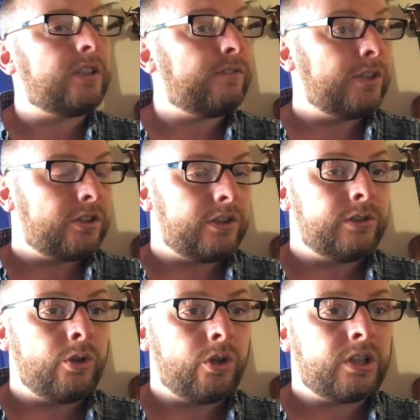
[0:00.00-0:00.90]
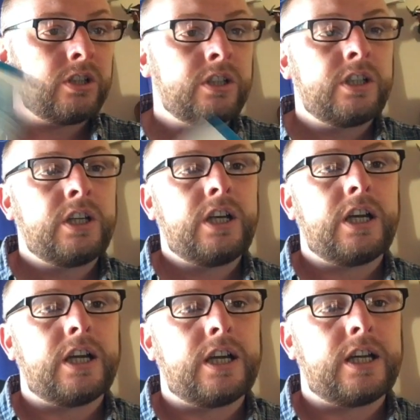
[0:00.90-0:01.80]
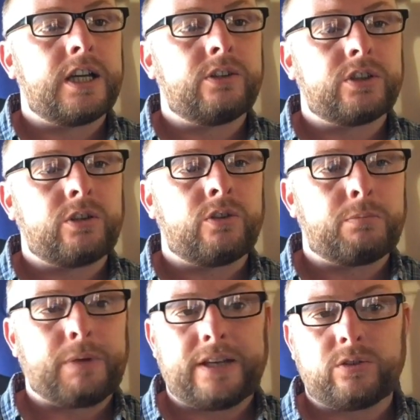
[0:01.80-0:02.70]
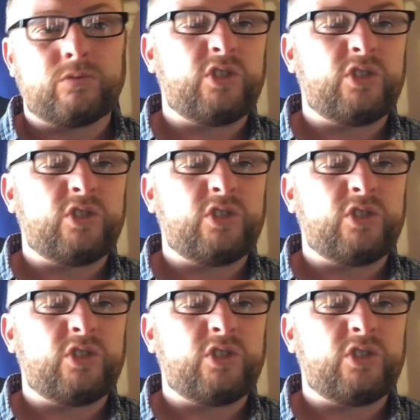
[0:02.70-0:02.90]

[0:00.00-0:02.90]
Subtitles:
and if you need to look on the bed, so